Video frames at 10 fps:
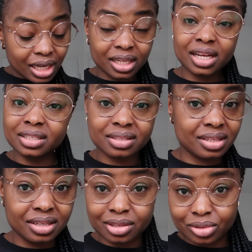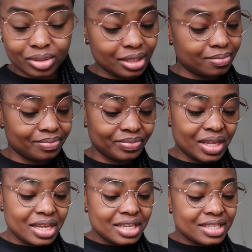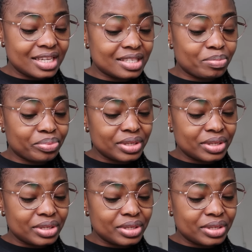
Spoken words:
I can't say this on him. He says